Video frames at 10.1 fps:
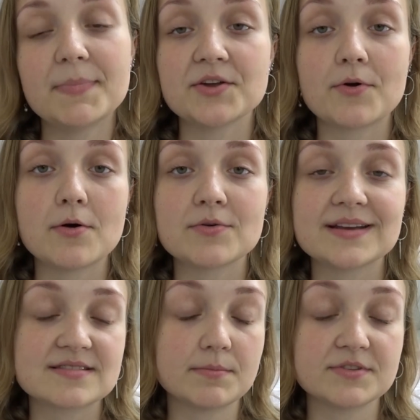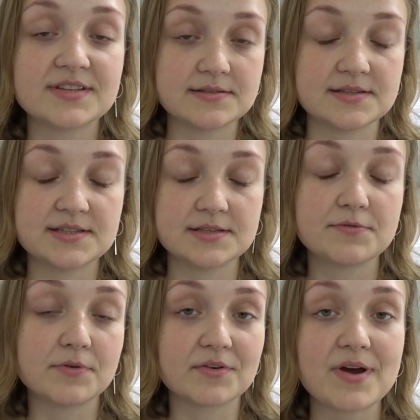make your own example sentences
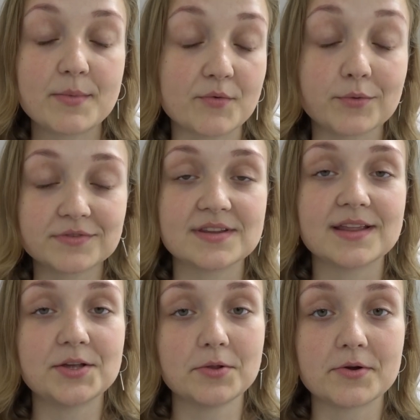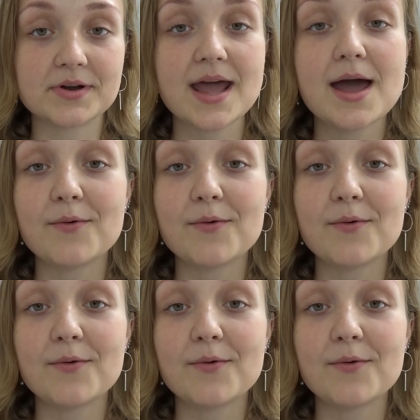for the grammar rules that you learn,